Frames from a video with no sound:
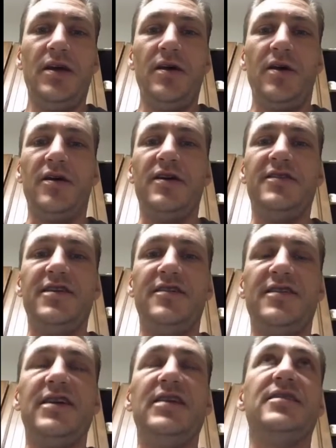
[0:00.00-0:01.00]
Or do you
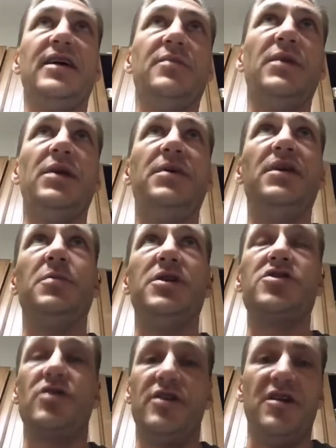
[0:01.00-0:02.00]
think that maybe the
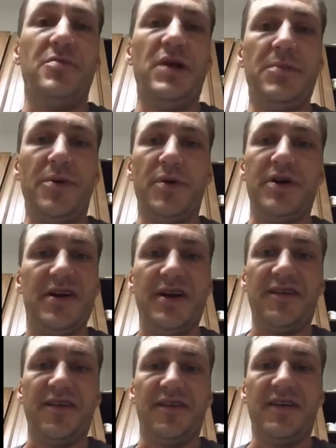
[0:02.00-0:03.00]
majority of people wouldn't
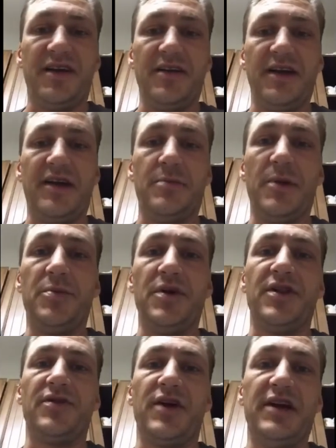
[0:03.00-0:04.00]
necessarily come up
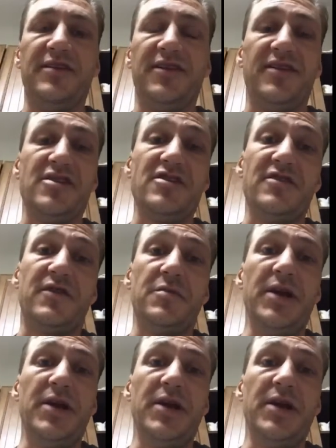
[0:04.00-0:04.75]
with the right decision for